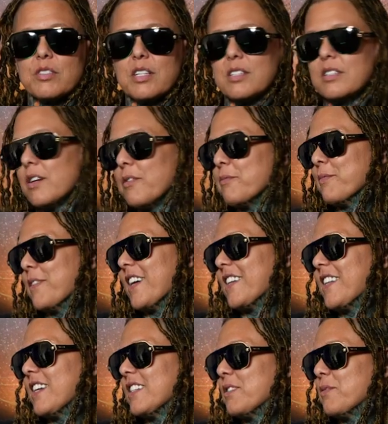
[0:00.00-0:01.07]
said something
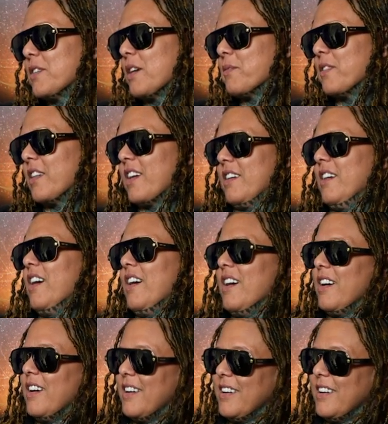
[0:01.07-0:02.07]
like that to me, I'd be like, oh,